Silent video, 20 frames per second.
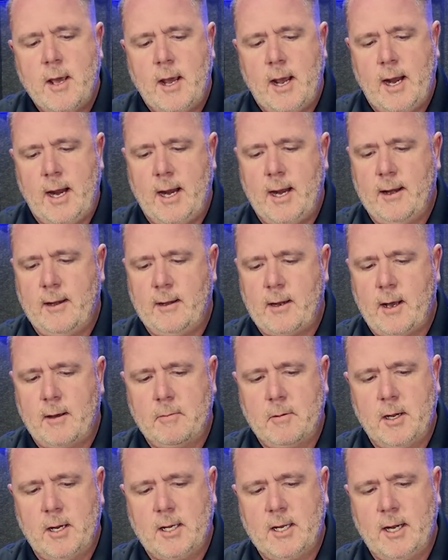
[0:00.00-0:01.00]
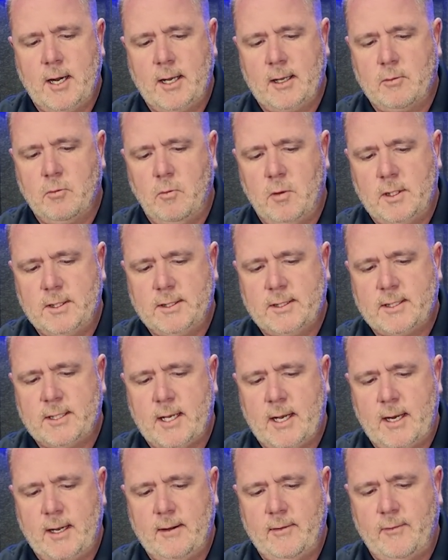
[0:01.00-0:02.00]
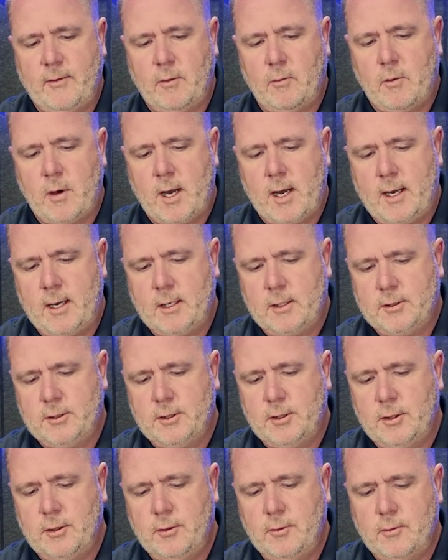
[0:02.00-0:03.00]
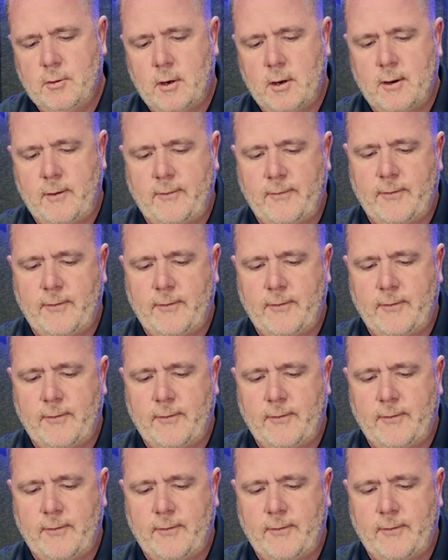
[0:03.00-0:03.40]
And I'm going to connect one side of the wire to our